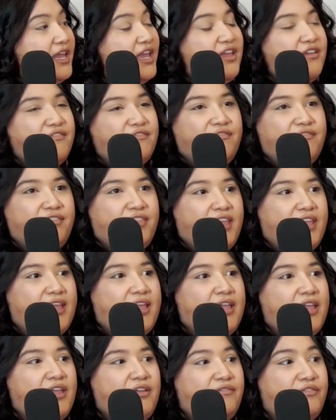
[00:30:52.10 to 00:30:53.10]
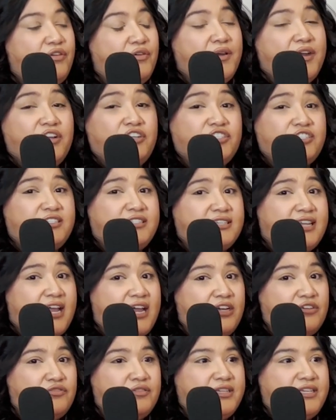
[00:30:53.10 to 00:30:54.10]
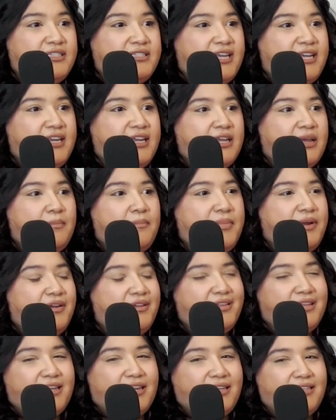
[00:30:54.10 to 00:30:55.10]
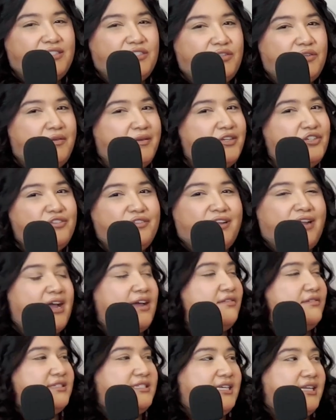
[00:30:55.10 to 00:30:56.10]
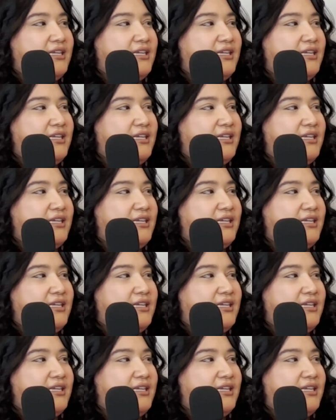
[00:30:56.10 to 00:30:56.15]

If you are just casually dating and barely getting to know each other, I don't see it